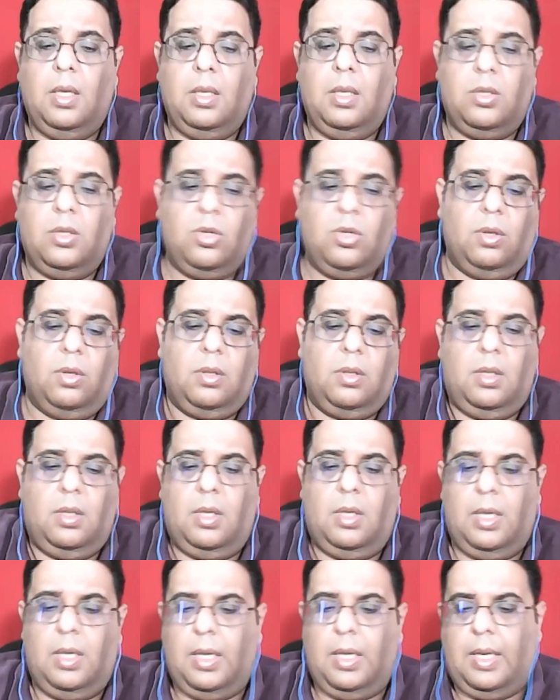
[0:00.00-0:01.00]
So.
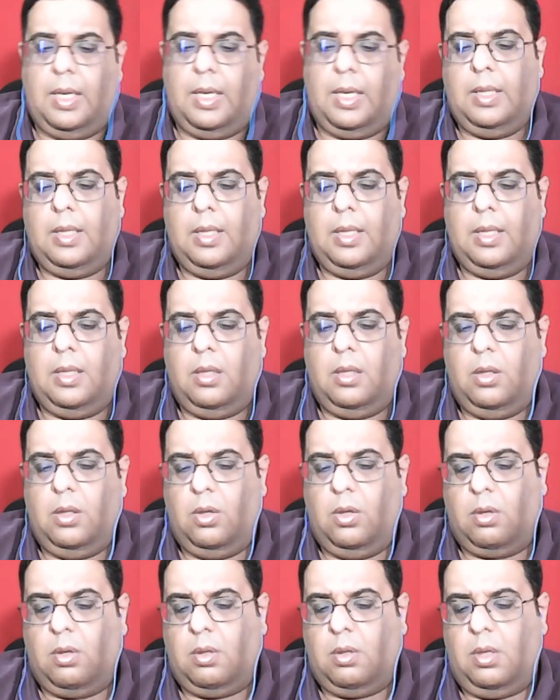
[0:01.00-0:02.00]
Uh, I...
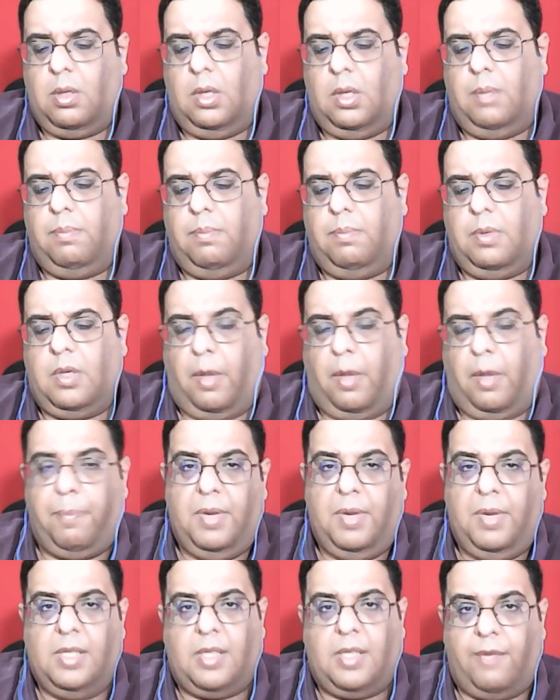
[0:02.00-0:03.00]
Look, uh,
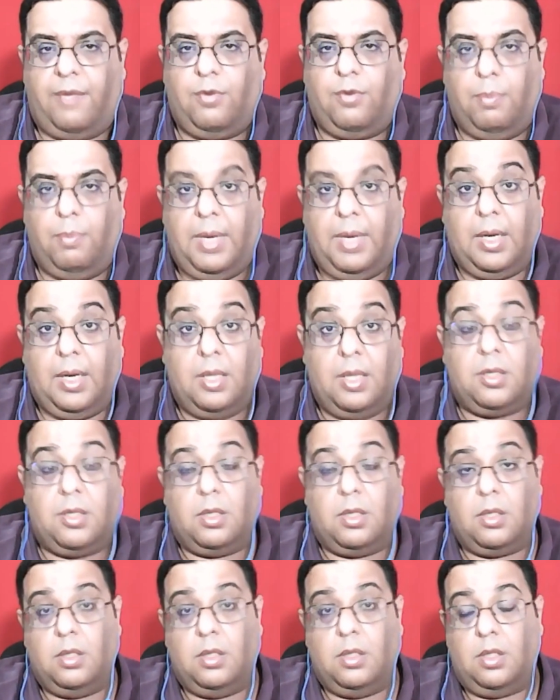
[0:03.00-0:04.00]
companies have to make
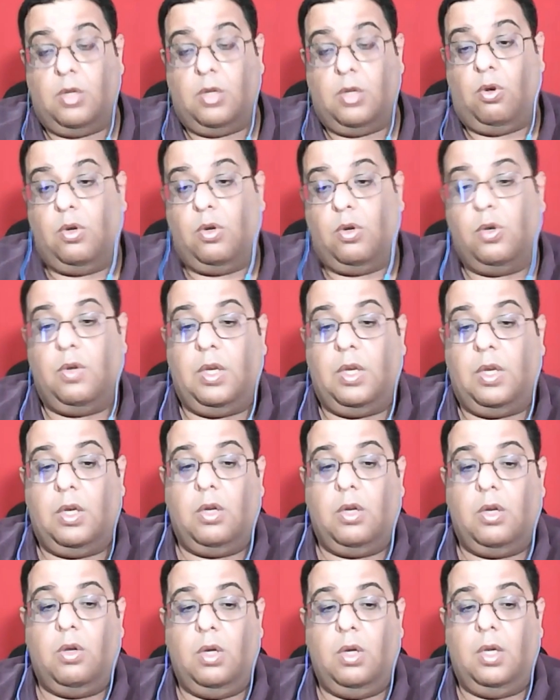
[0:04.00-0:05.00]
decisions in order to in
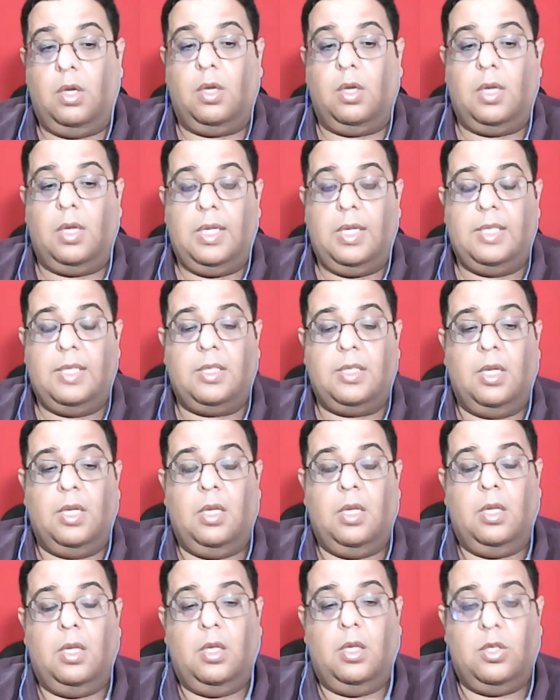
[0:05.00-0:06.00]
increase
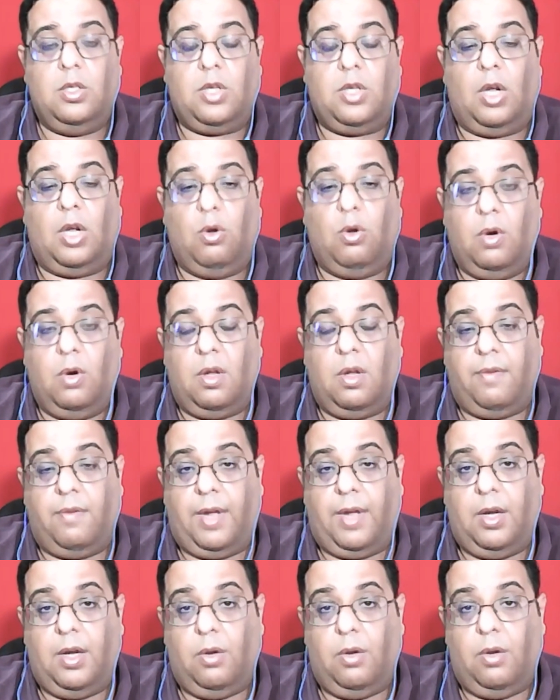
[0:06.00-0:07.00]
shareholder
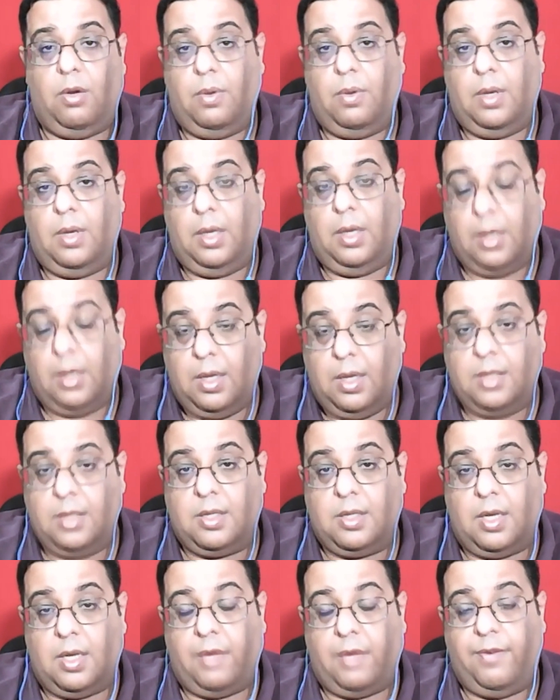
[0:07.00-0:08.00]
value, increase
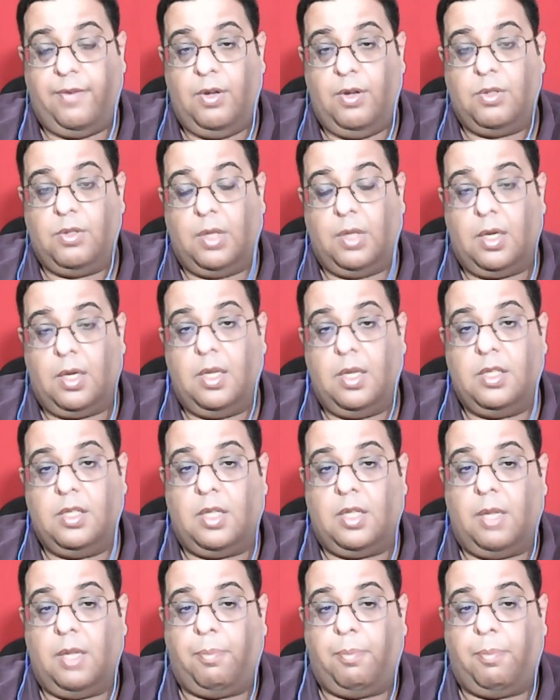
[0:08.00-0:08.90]
their revenues, increase their